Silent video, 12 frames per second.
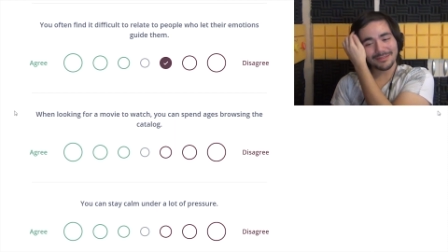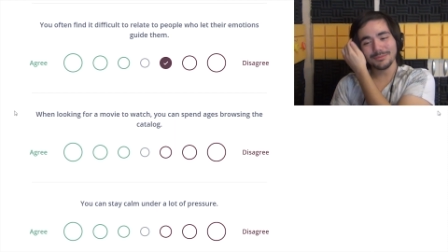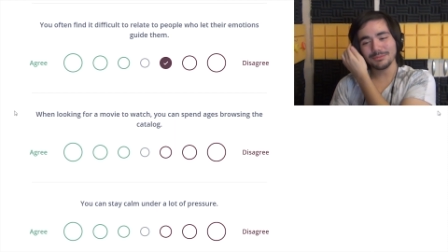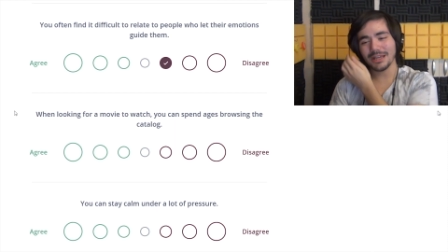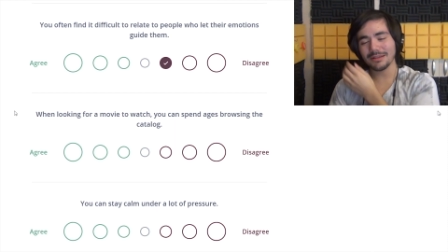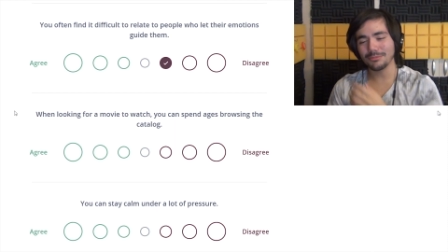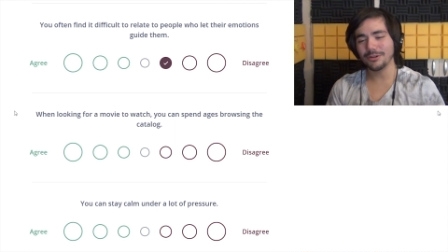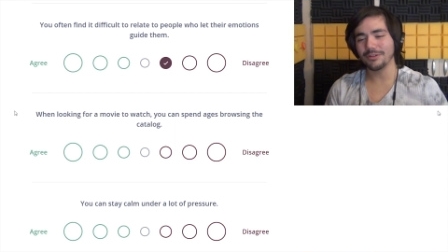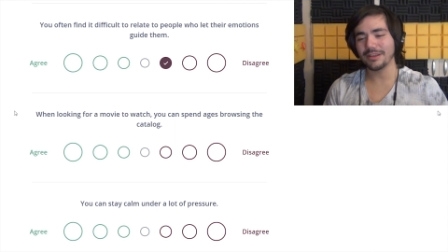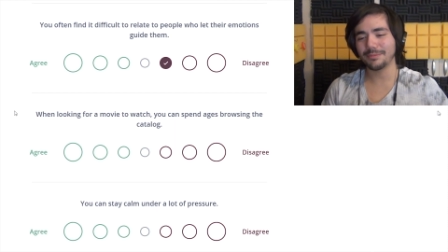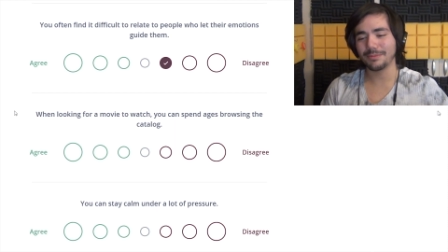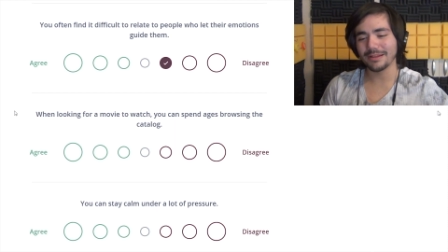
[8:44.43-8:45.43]
not
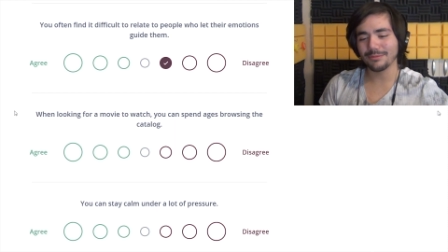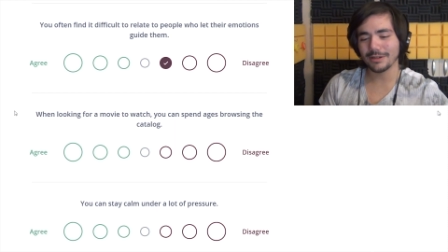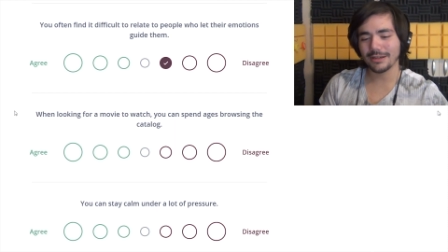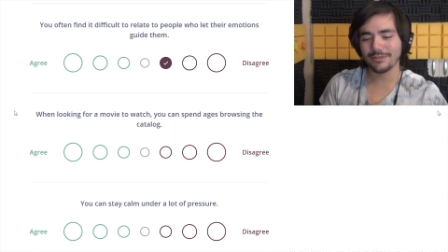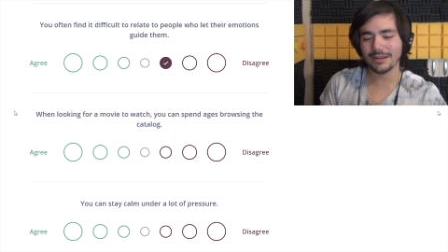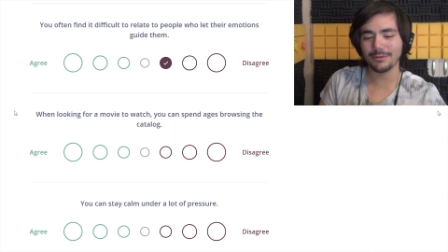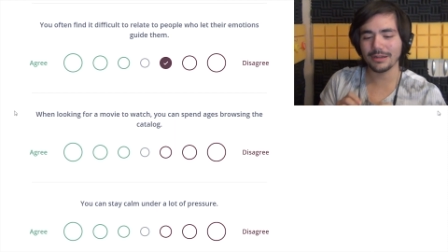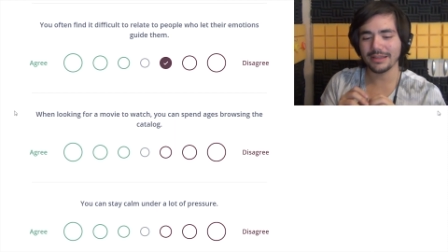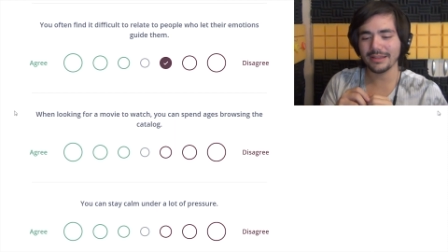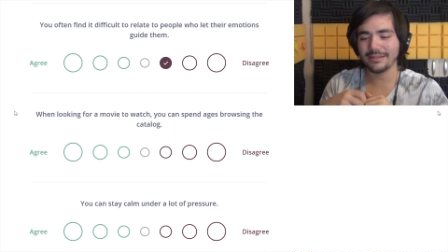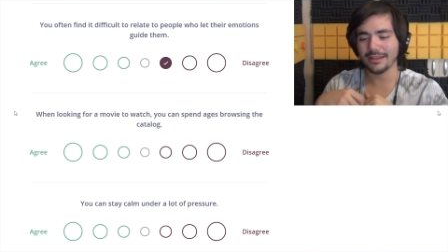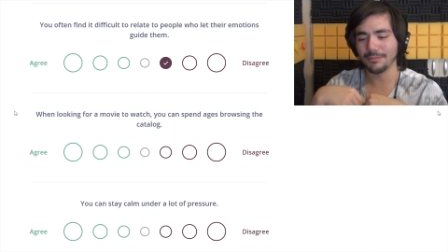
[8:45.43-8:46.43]
movies, but whenever I want to
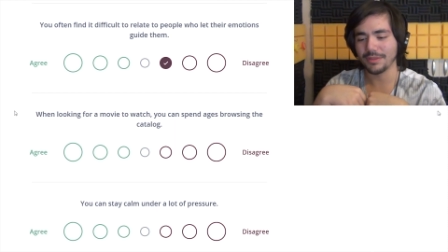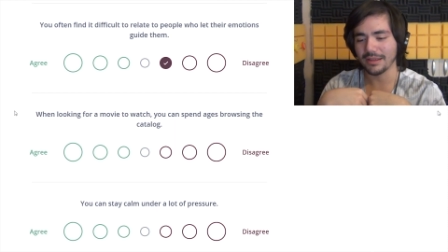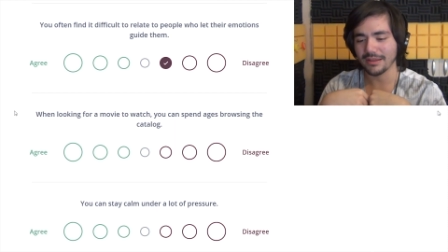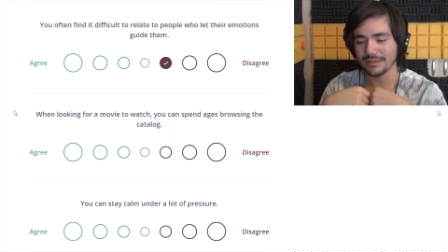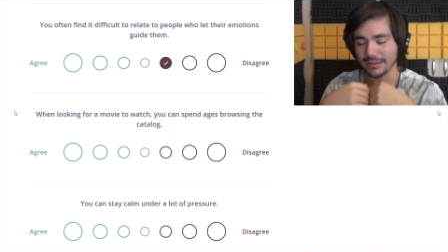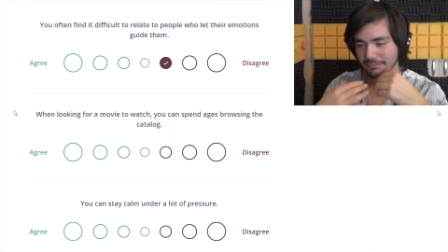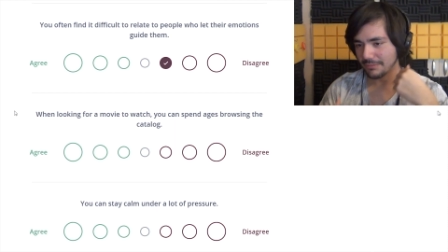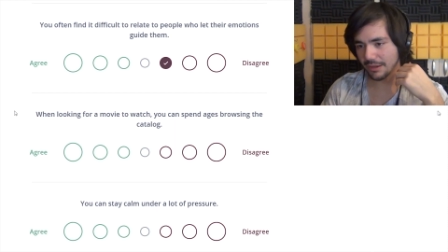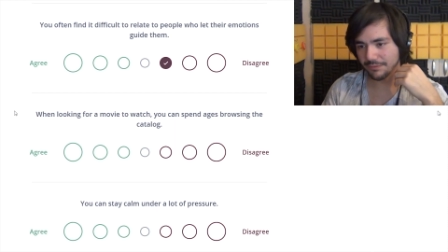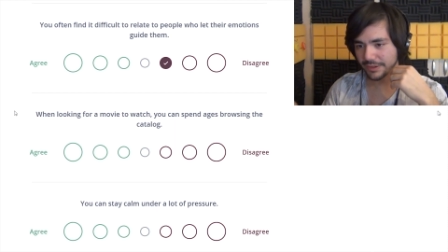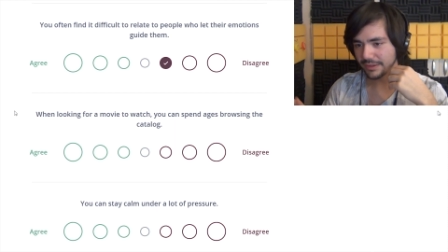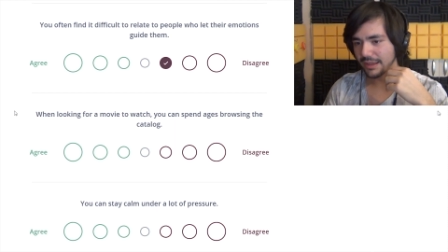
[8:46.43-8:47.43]
eat something, like
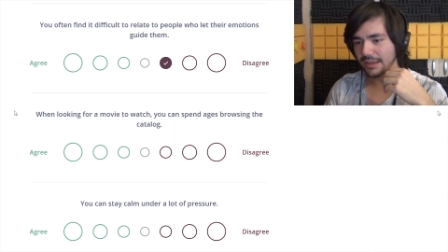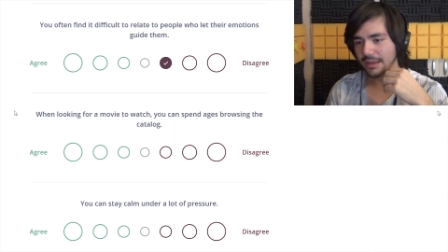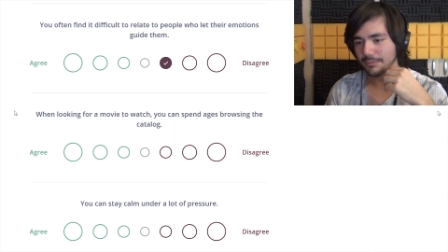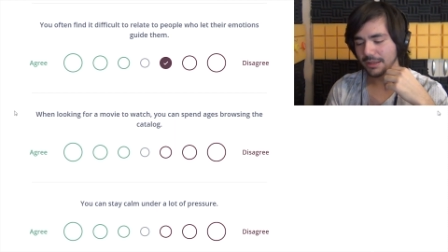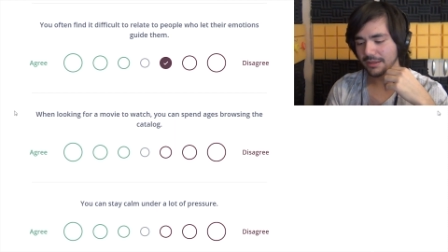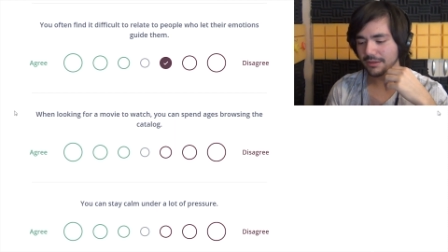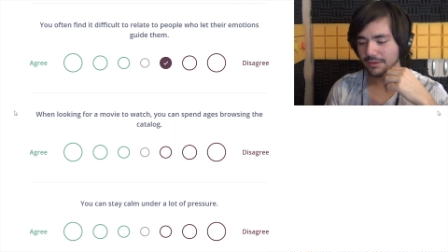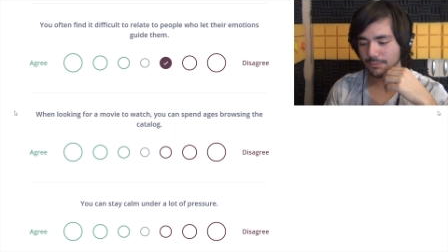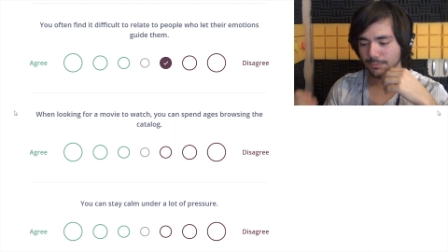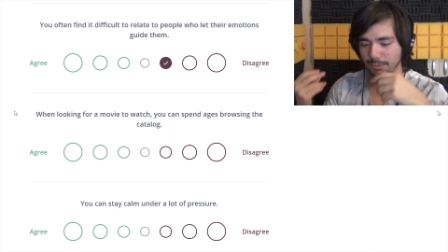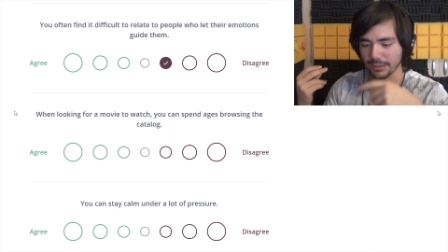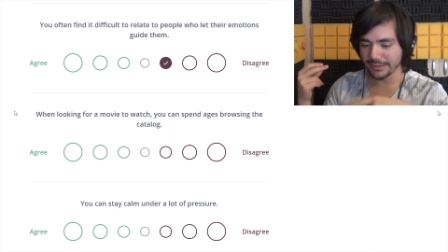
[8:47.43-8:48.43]
every day, I'm like,
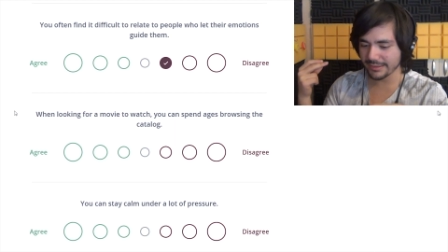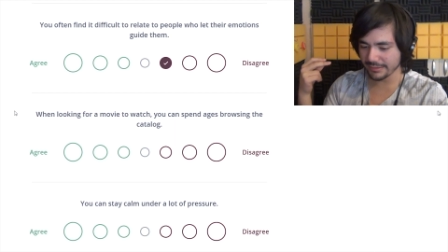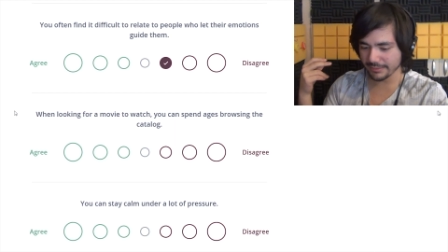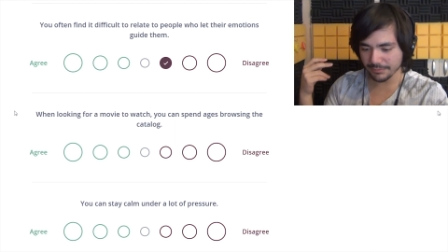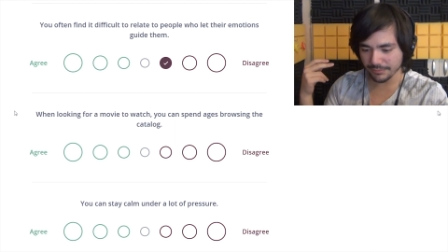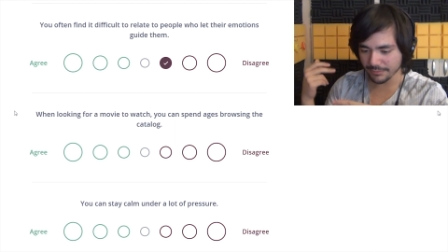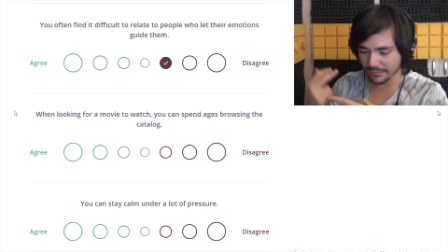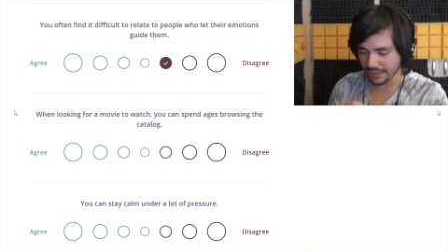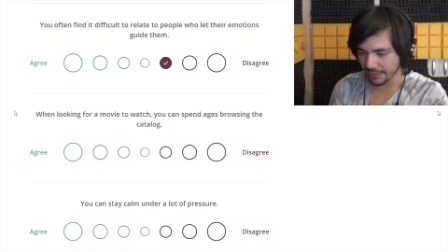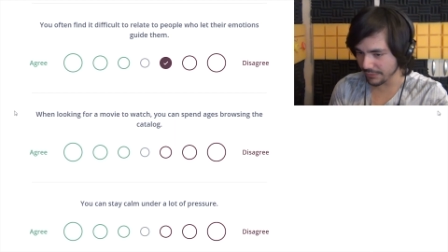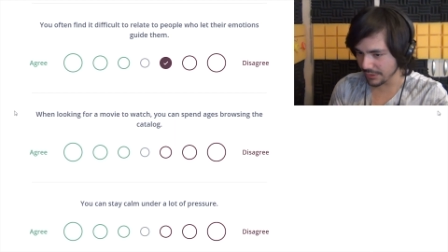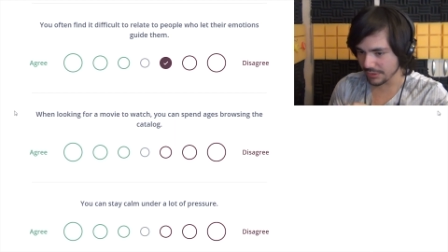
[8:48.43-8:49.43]
what
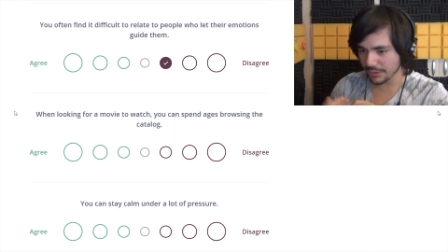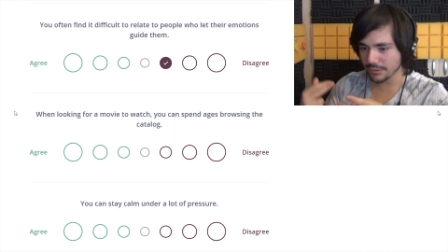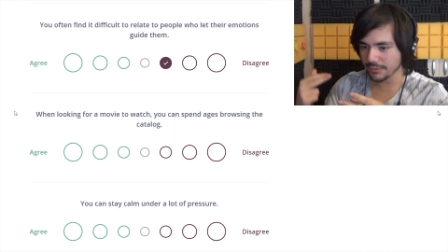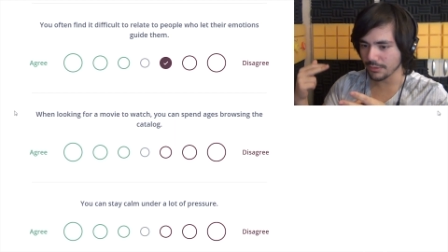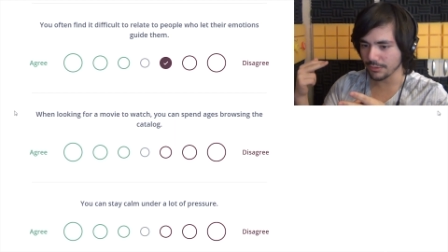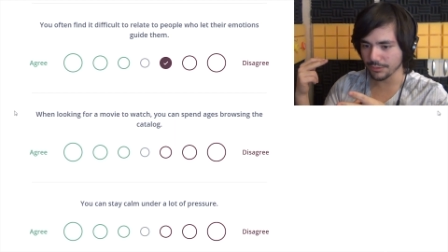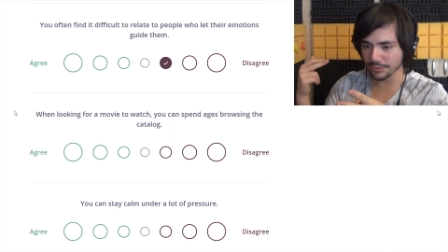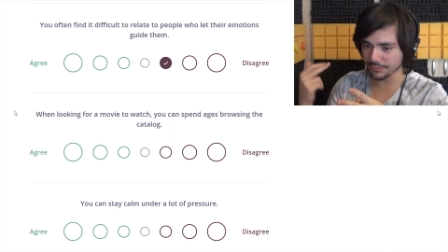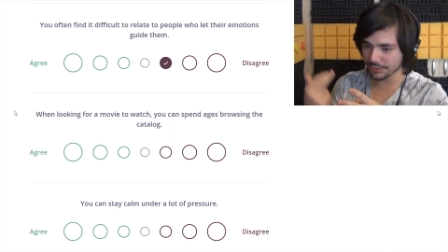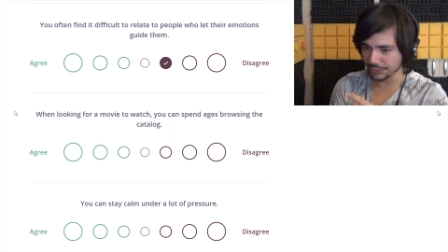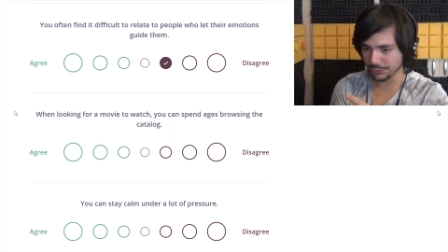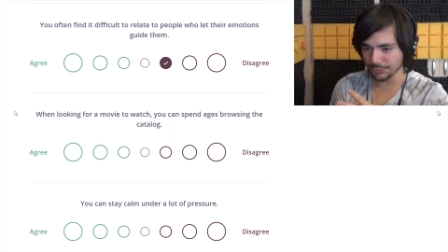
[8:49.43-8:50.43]
TV show or
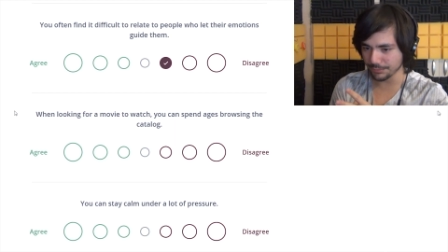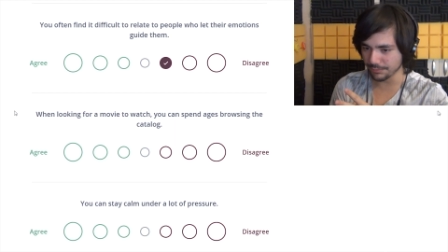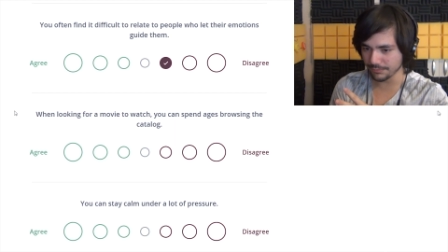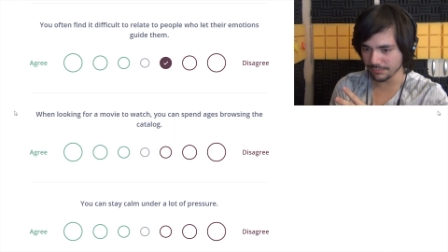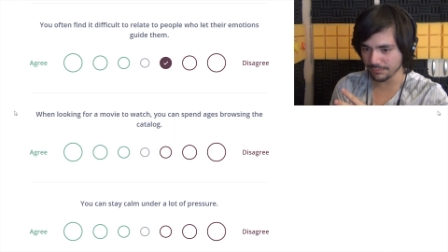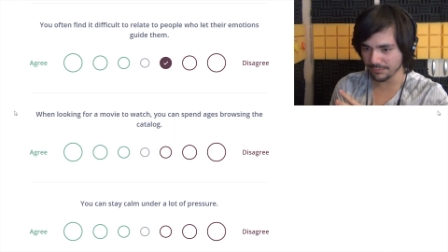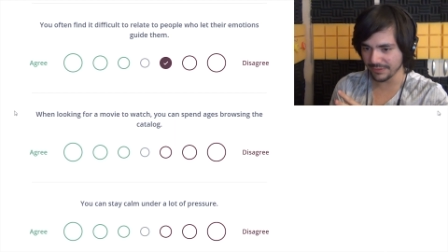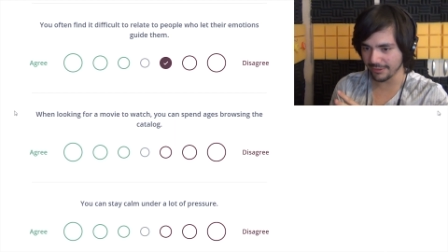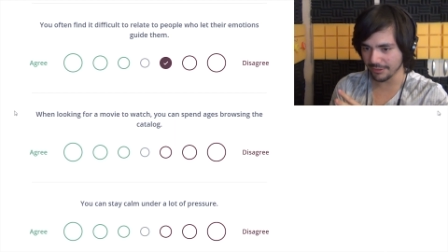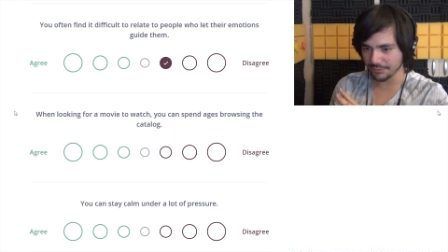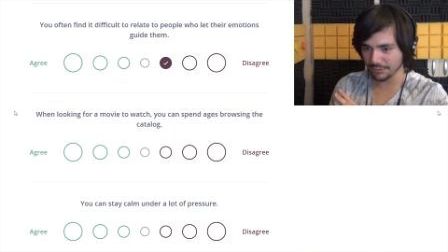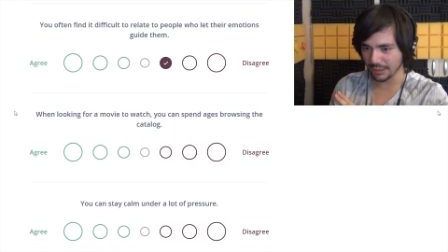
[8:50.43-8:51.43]
YouTube
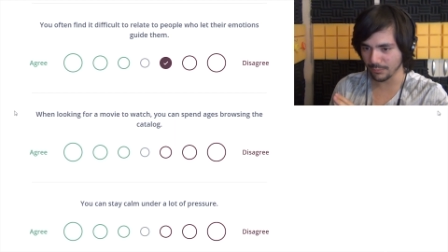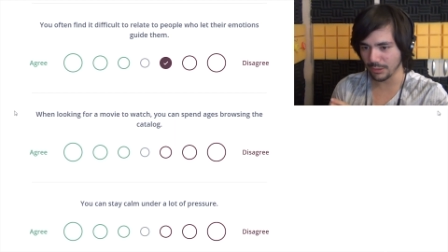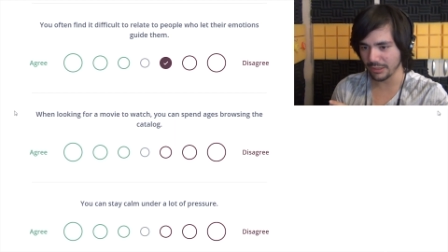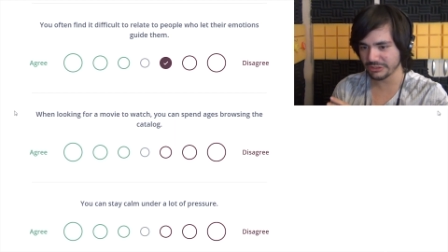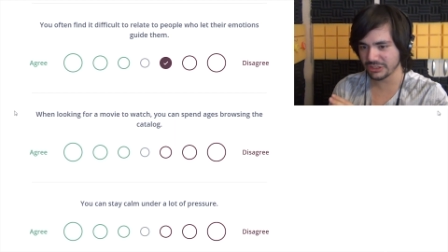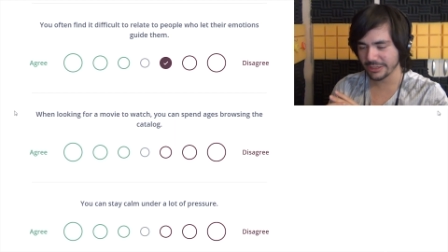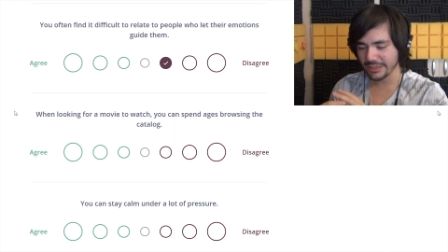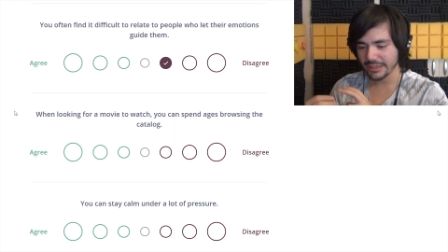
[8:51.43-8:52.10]
video do I watch?